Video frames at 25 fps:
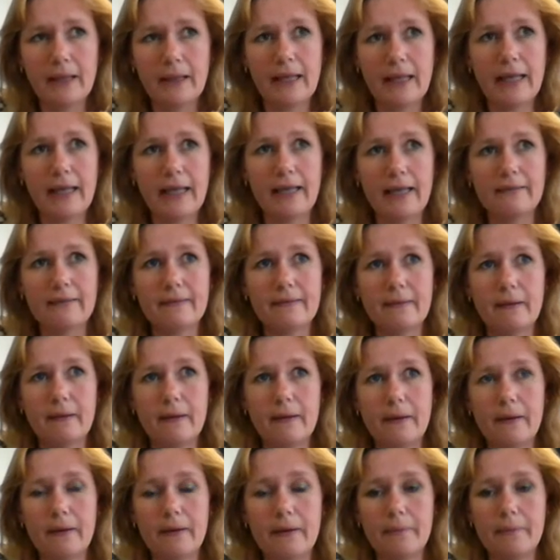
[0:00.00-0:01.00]
And
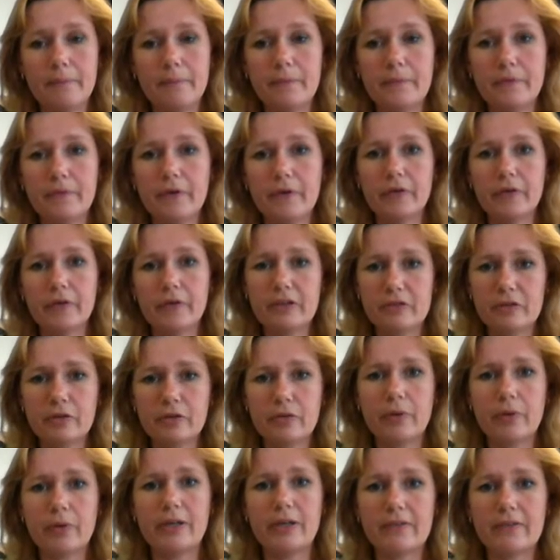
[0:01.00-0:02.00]
that's
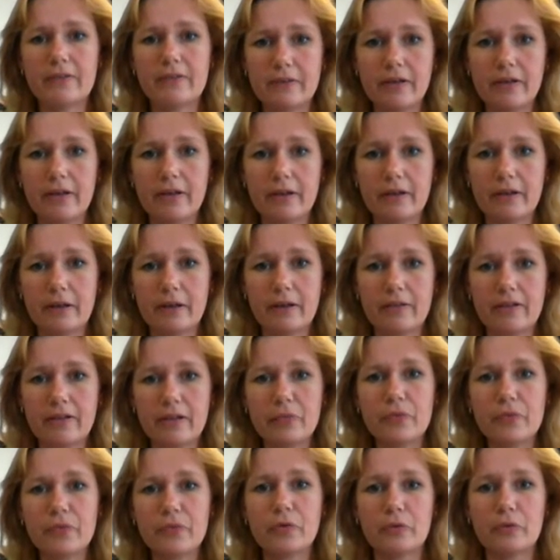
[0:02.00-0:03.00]
quite
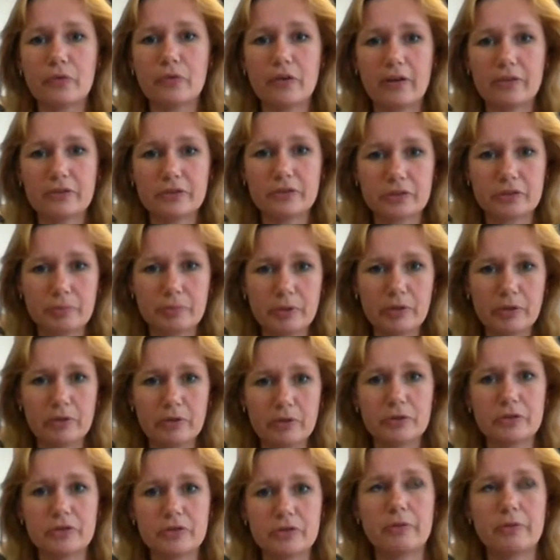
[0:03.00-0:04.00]
difficult answer,
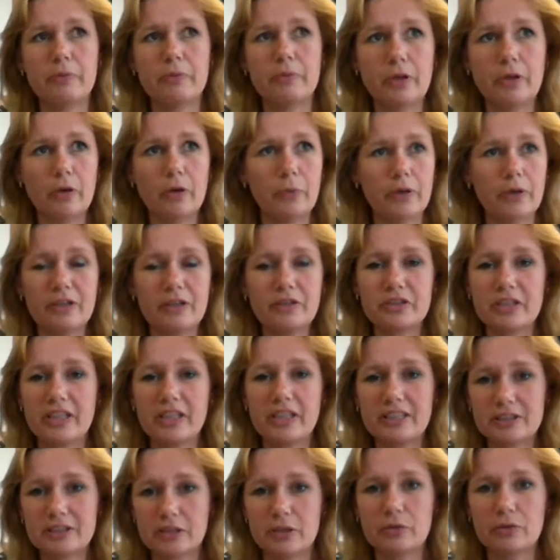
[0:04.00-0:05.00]
because no one else
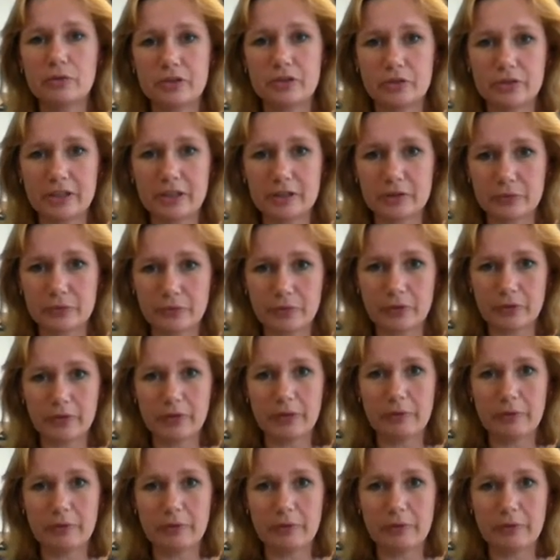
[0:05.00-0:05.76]
is so successful